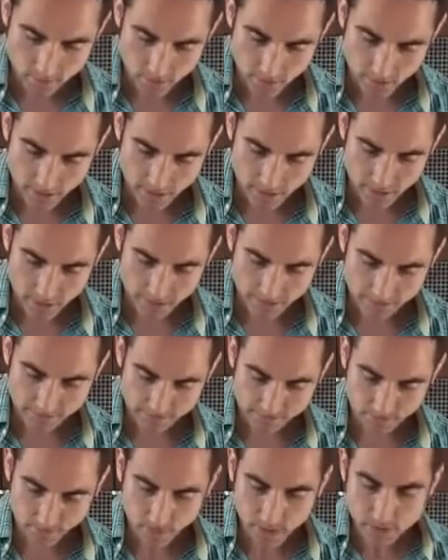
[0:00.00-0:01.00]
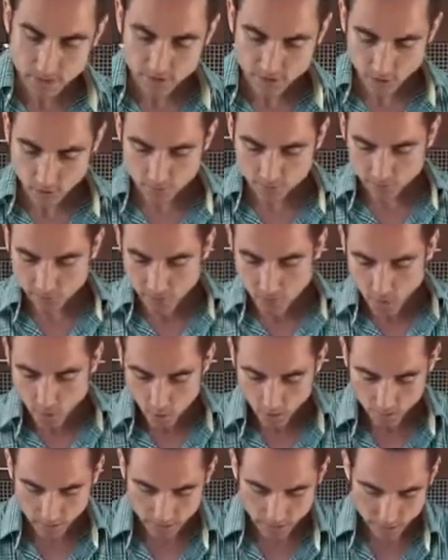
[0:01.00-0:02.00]
Okay, so
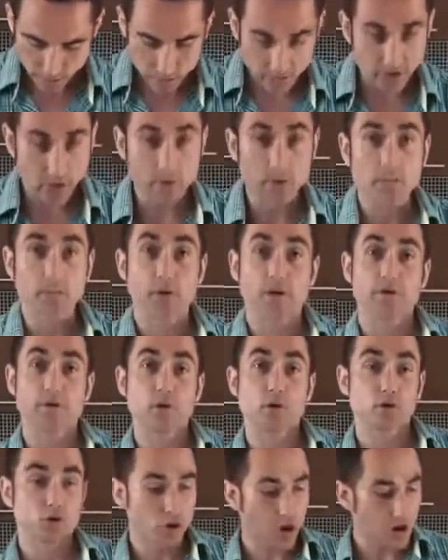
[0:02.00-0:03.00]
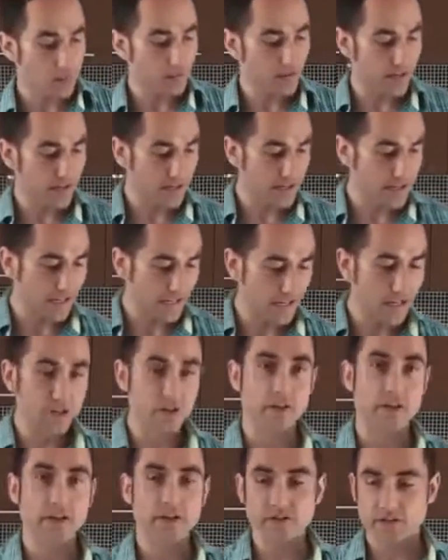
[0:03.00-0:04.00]
what I'm going to do is I'm going to put a few drops into
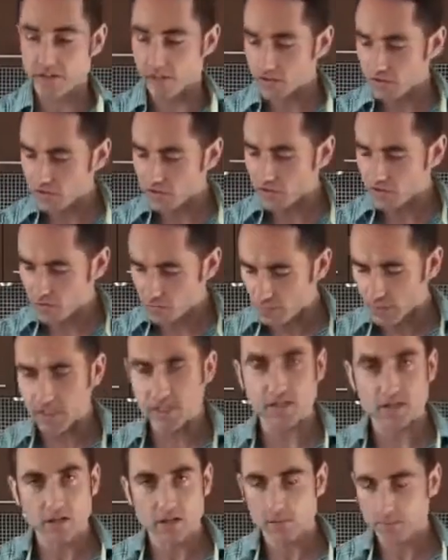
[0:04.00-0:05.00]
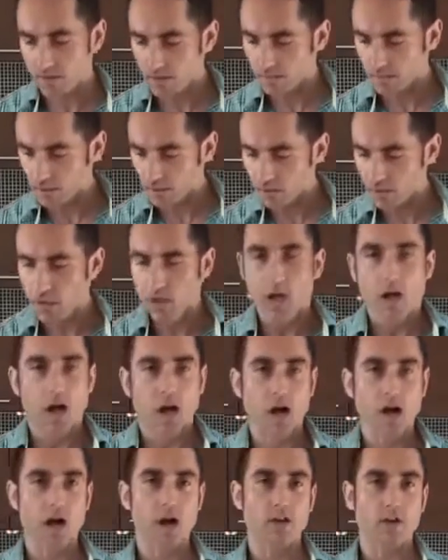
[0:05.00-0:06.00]
each of these. Now just to explain a little bit about
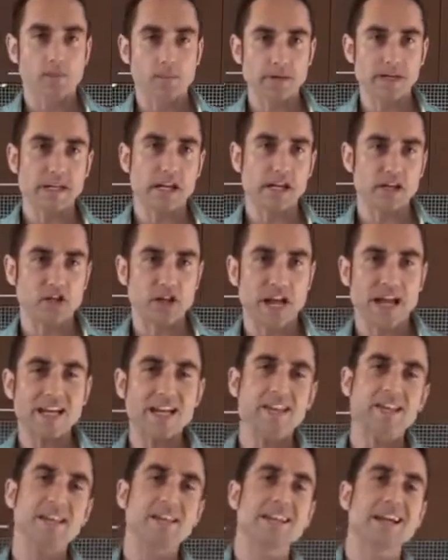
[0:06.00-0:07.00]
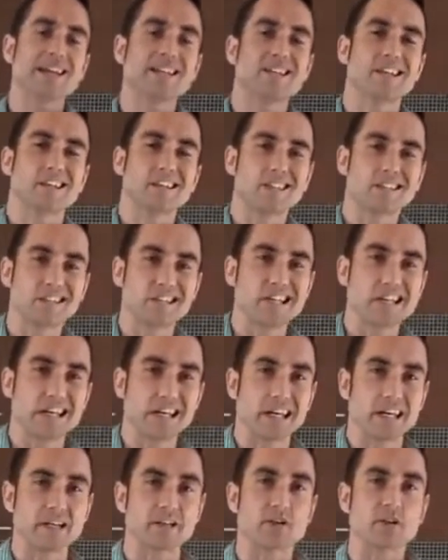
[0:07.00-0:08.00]
the pH. Anything that's
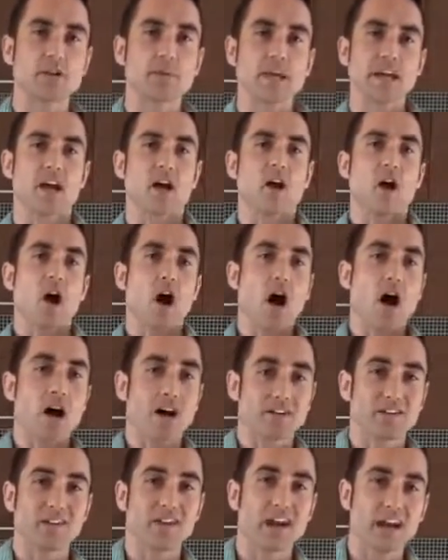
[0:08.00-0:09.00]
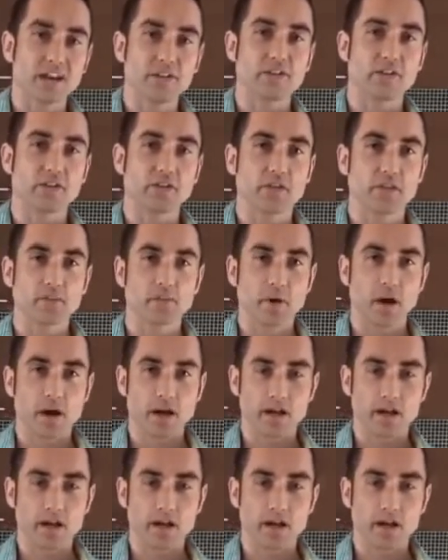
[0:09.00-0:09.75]
acidic is going to be oxidizing to the